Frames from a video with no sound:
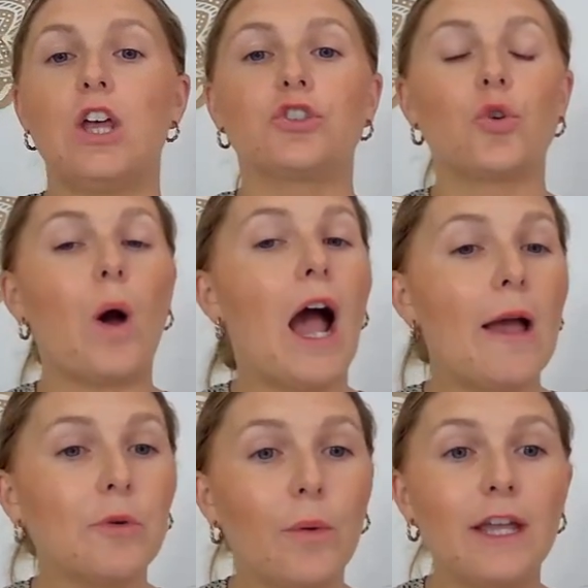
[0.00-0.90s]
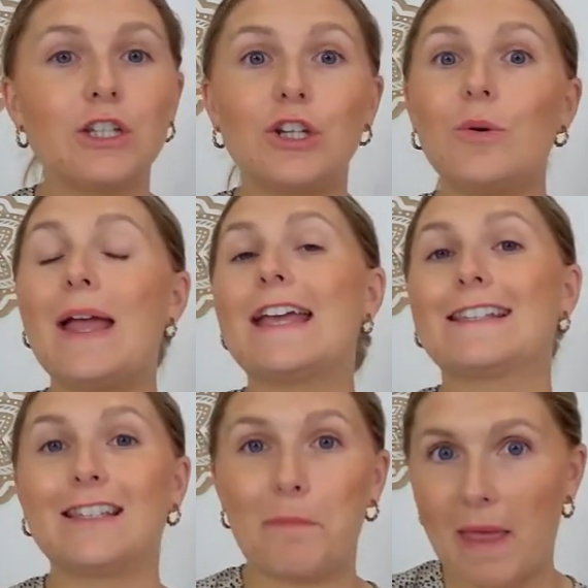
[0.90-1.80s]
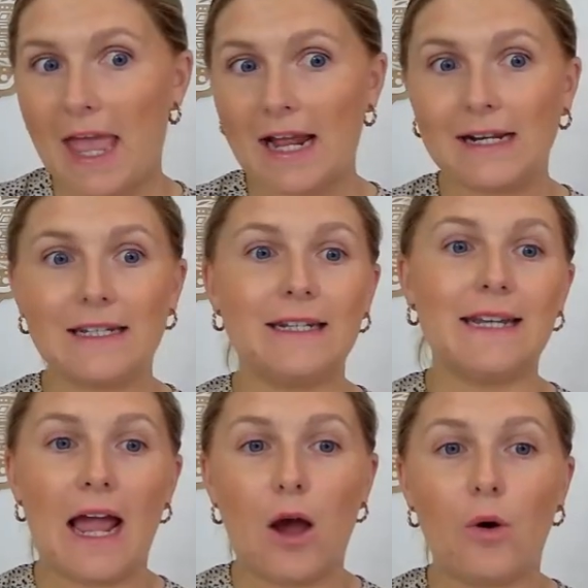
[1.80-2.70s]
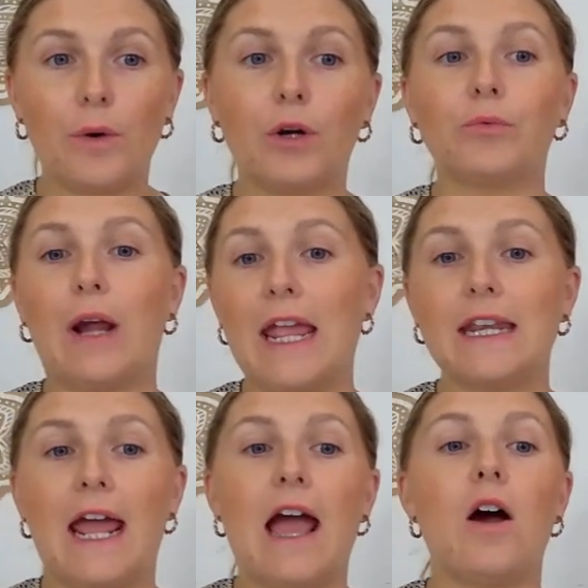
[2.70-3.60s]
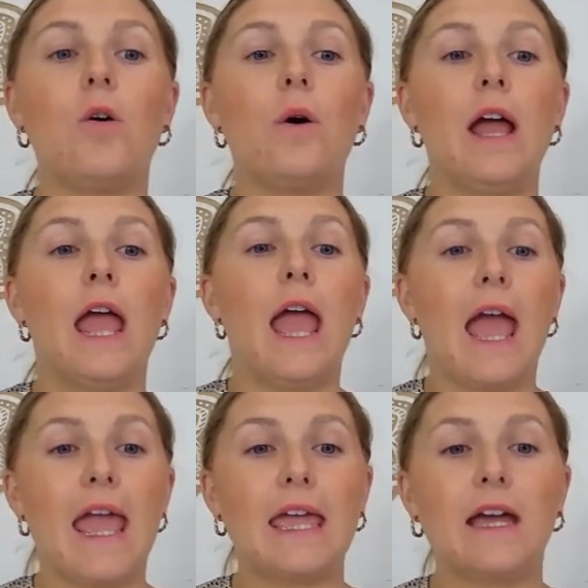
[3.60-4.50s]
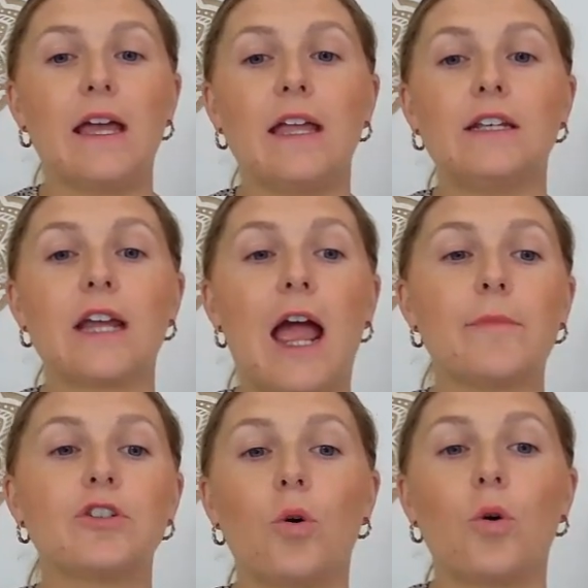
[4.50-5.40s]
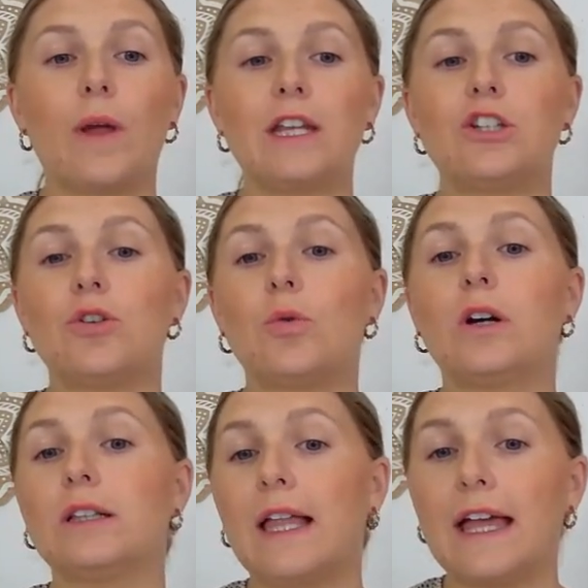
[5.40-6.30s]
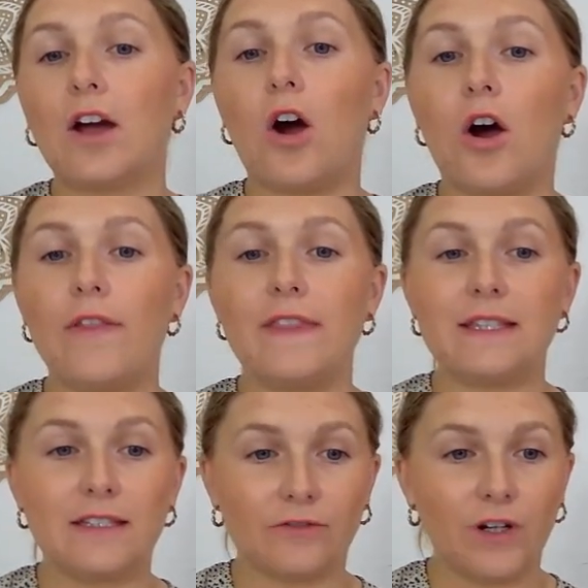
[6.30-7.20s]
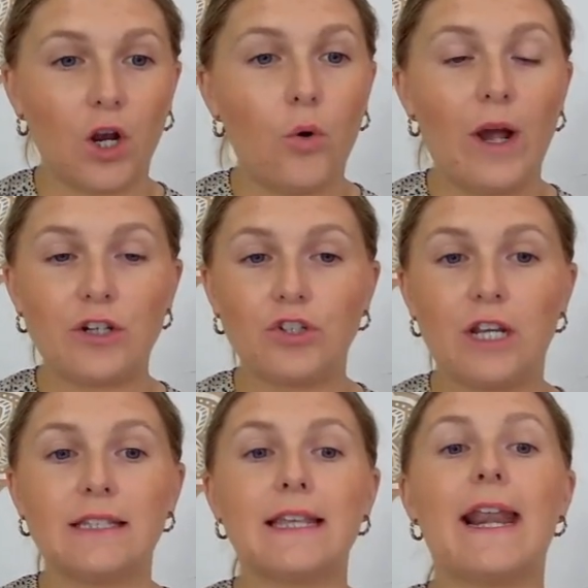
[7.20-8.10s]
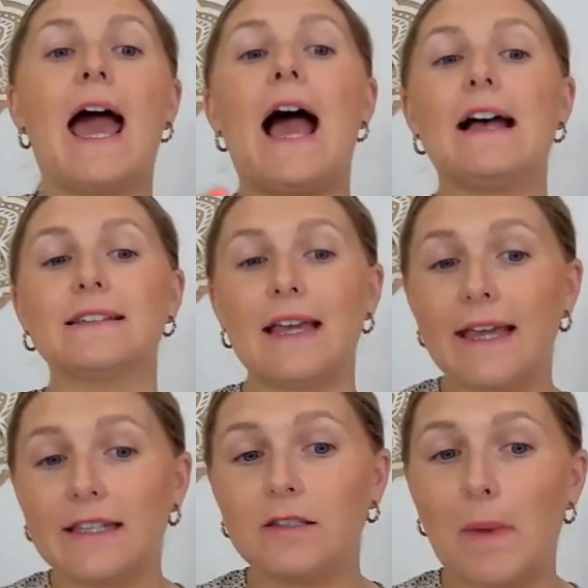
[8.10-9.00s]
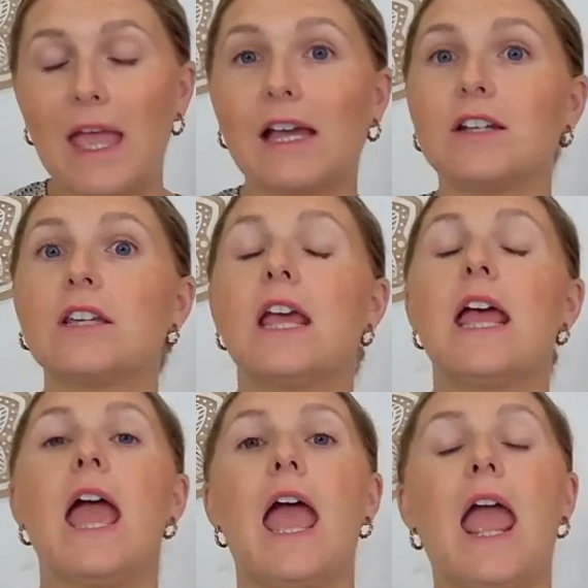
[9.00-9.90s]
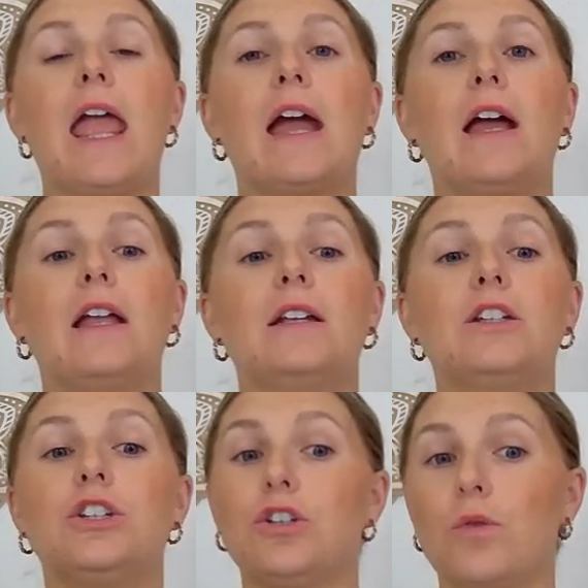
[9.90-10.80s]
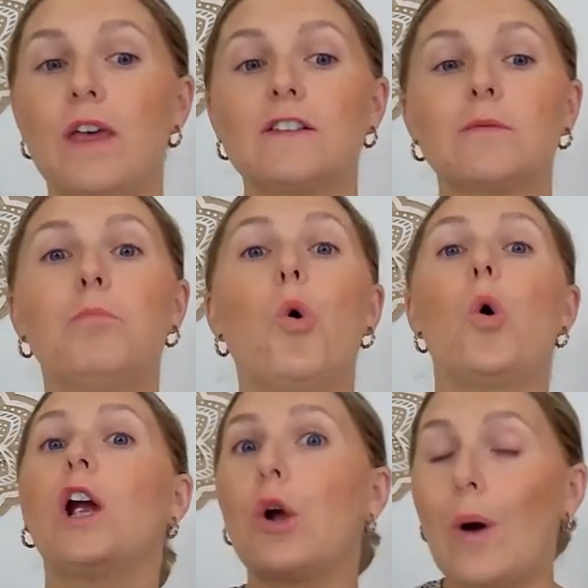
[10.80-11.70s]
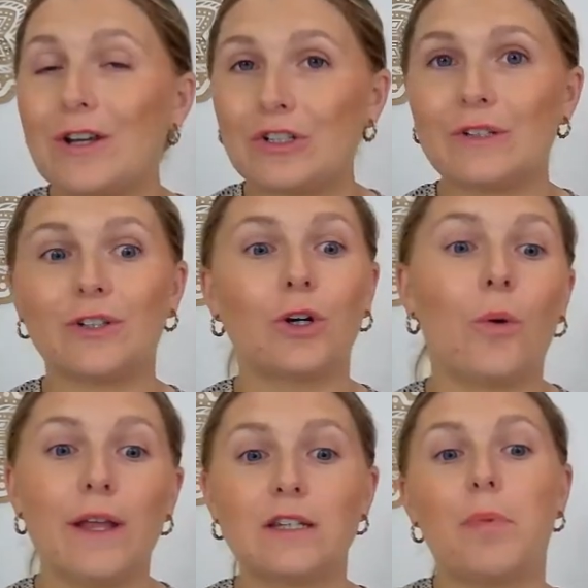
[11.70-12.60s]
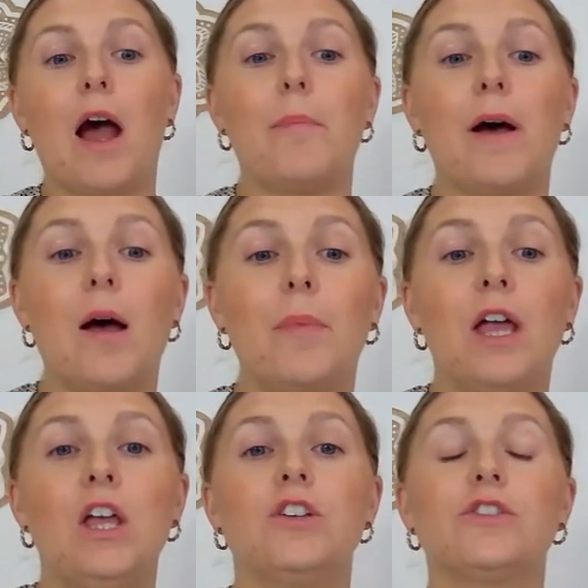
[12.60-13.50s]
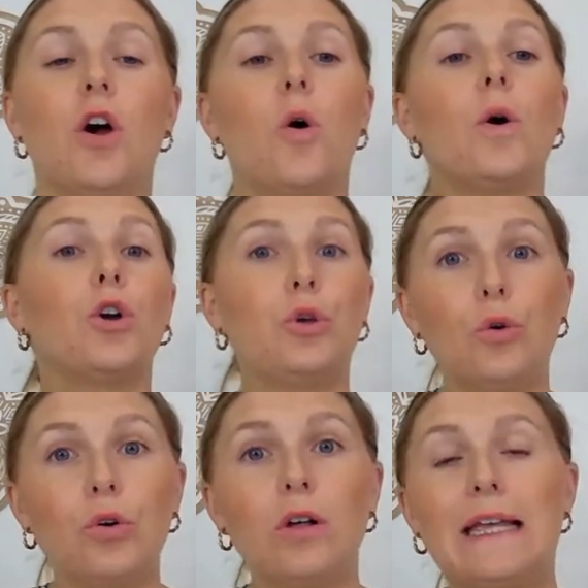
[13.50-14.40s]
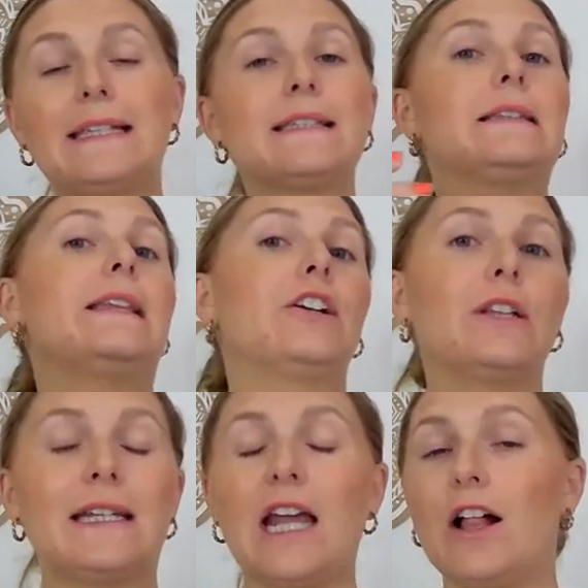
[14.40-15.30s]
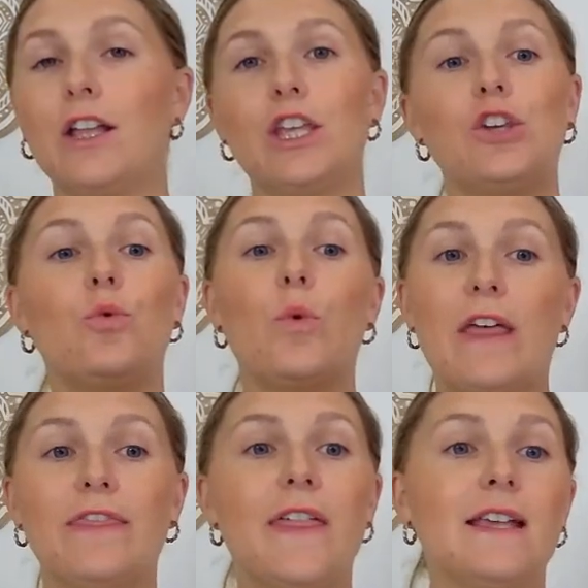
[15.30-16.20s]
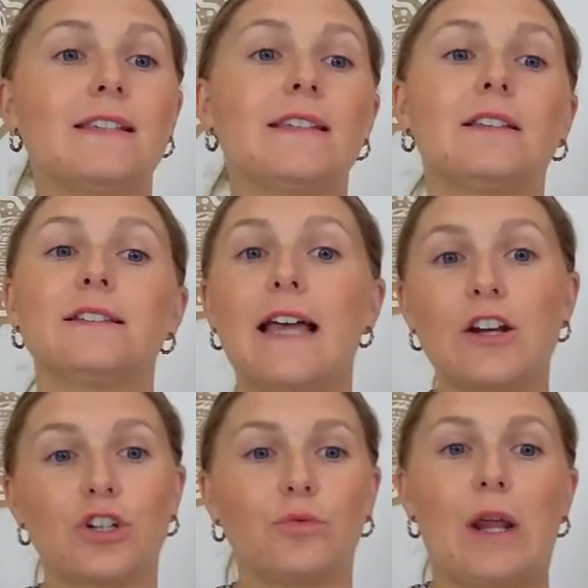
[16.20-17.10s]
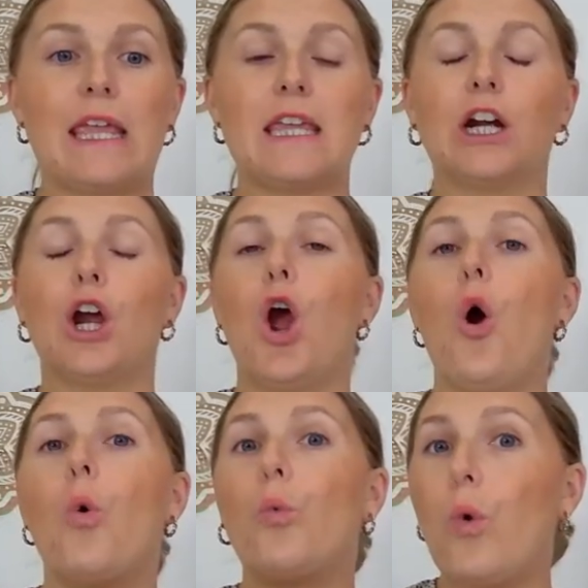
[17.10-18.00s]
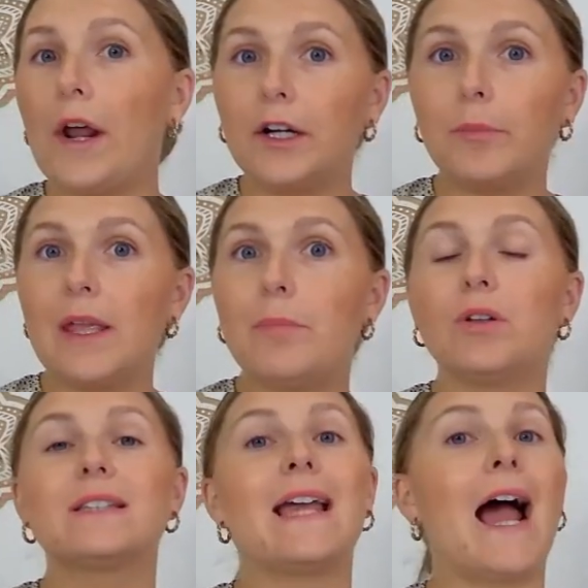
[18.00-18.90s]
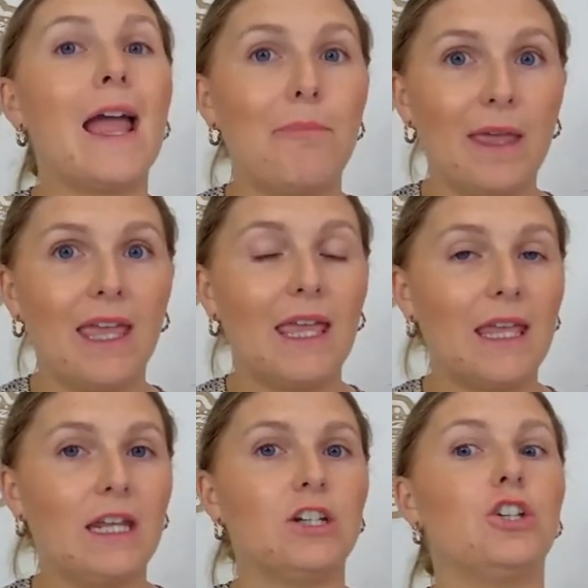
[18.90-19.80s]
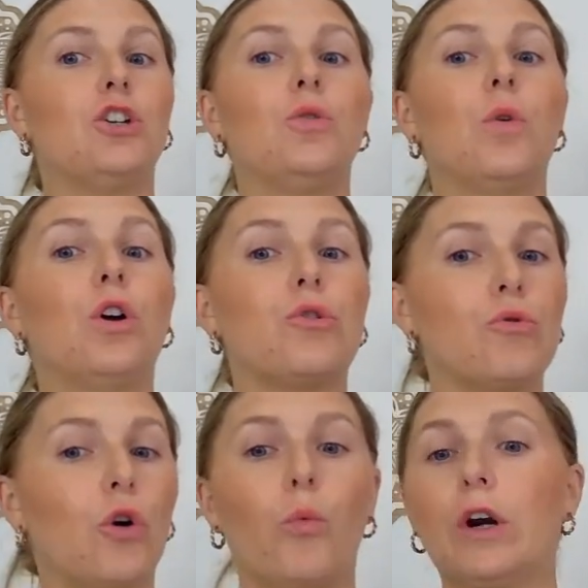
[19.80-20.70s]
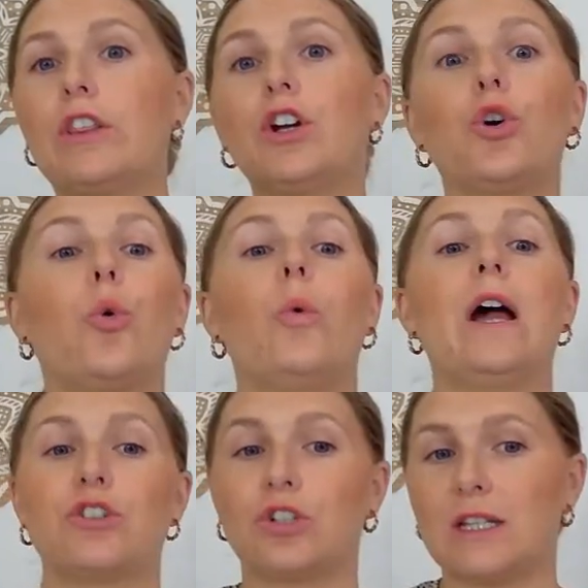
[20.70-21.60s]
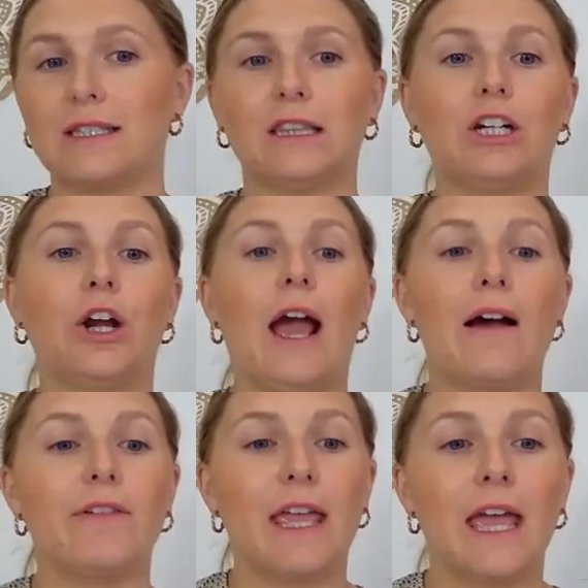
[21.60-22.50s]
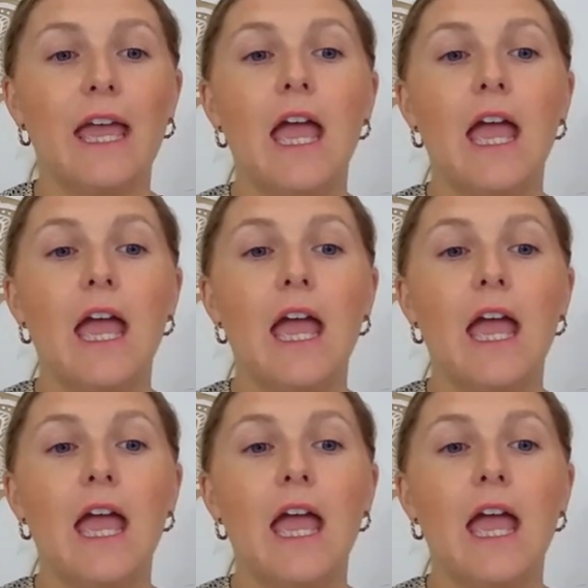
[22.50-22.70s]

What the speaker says: So I'm going to expand down right now, and I'm just going to click on these different questions. And as I expand and do this, more questions are going to pop up. So Google is literally telling you with this section right here, what are people typing into Google? What are their questions that they're having?